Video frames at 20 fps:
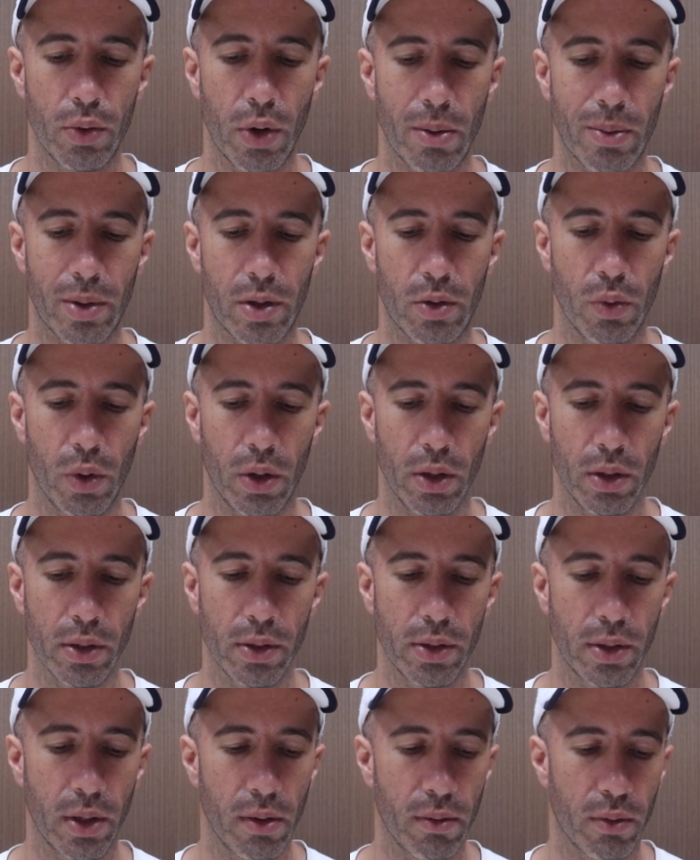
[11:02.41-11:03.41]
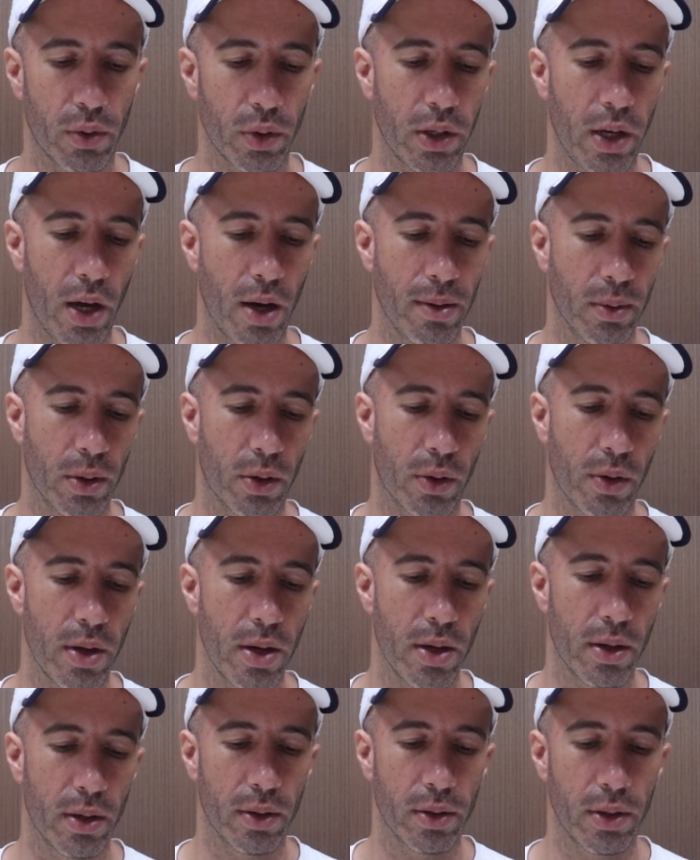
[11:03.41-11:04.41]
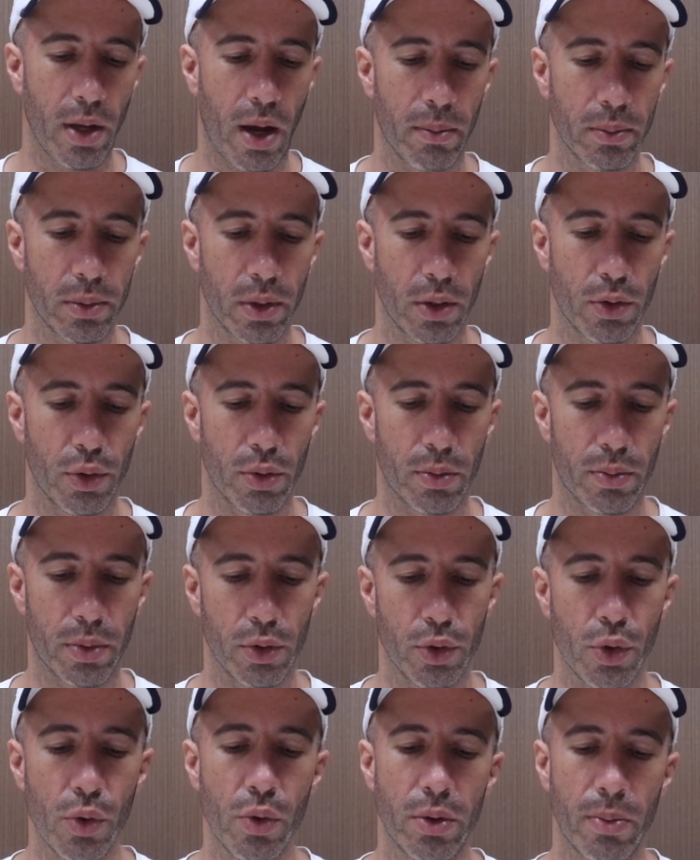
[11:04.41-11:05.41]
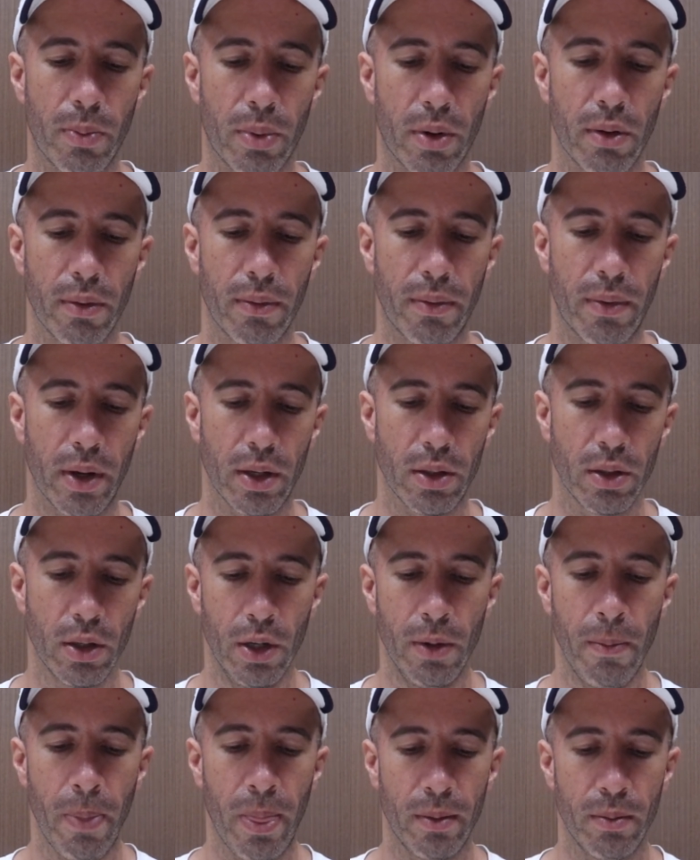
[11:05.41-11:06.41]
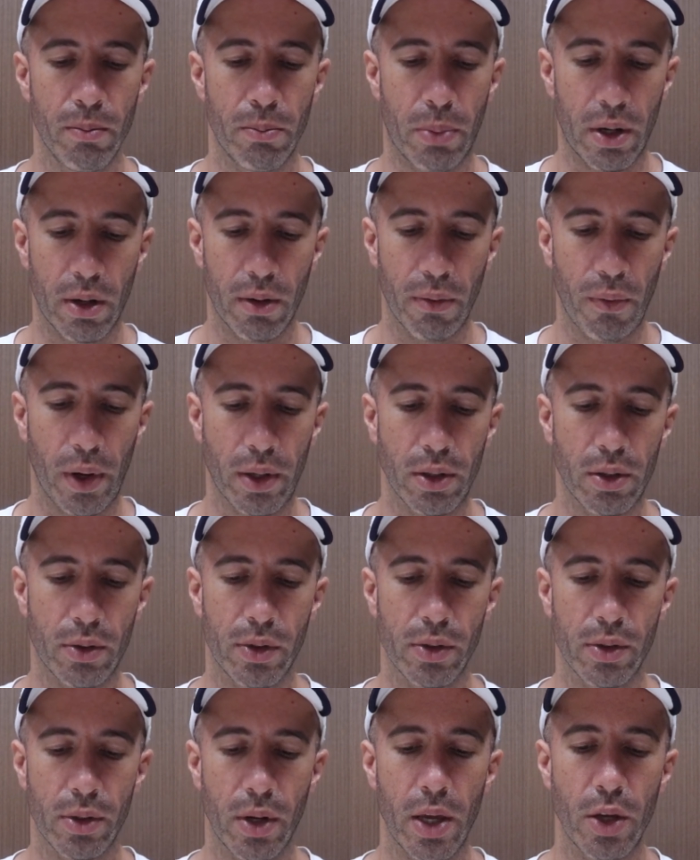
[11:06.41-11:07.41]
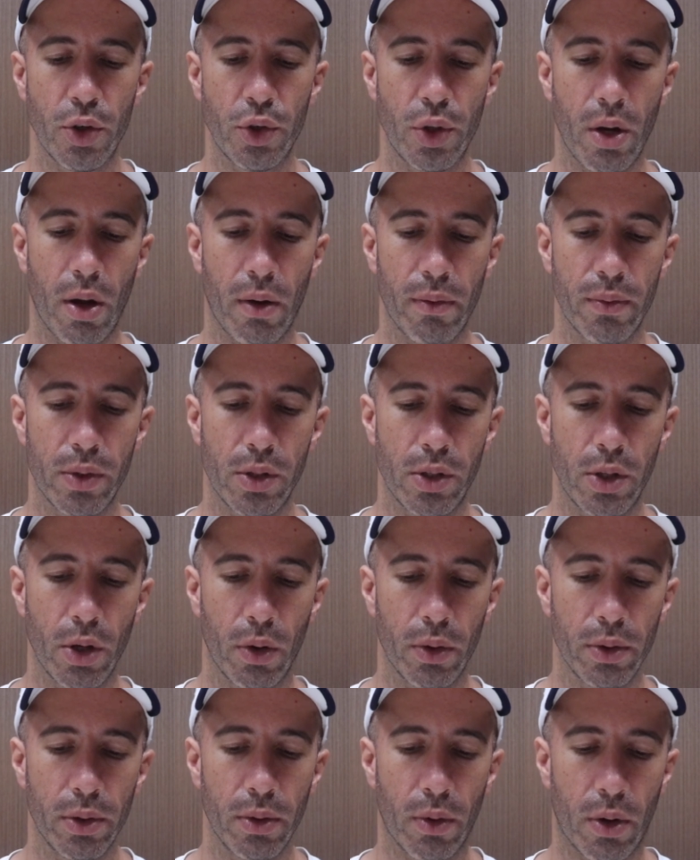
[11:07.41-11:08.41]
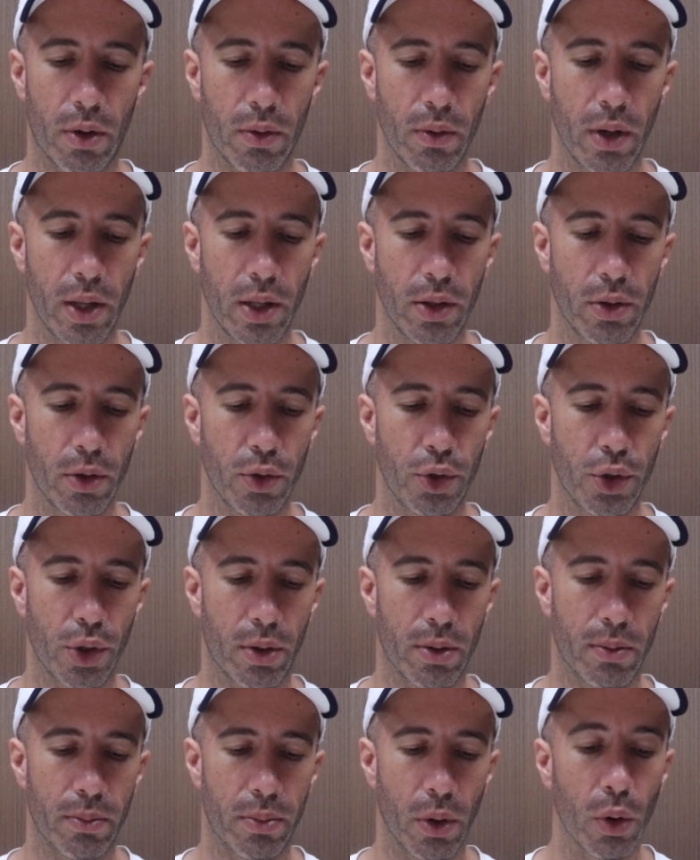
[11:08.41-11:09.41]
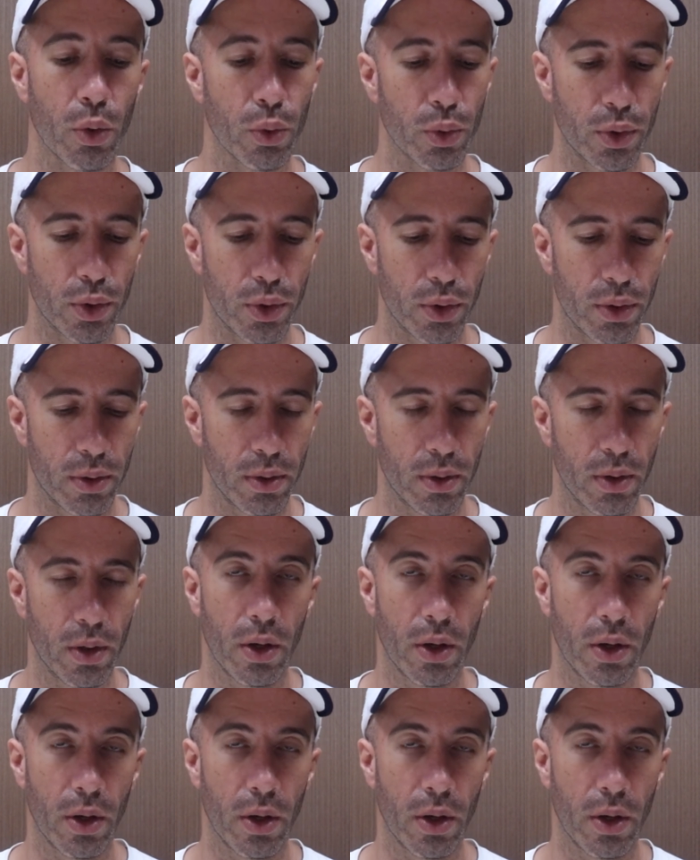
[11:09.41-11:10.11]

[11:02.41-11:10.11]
grammar words and vocabulary and attempting to produce perfect translation of still or literature prose.